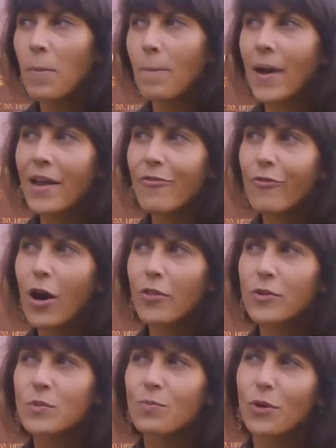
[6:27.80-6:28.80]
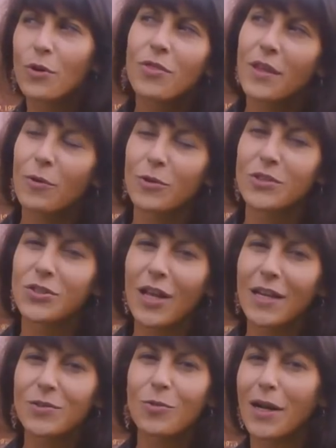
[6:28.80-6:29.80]
my father's birthday was
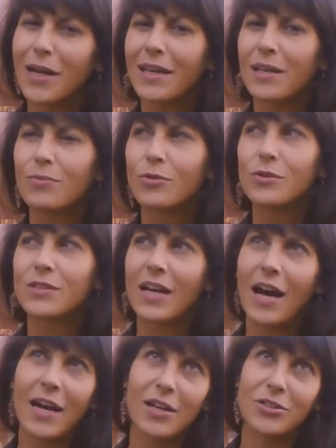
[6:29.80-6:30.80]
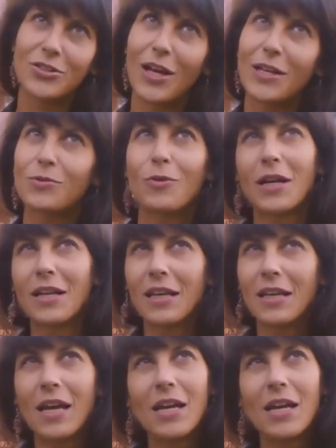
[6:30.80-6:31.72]
July 20 and Bruce died on July 20.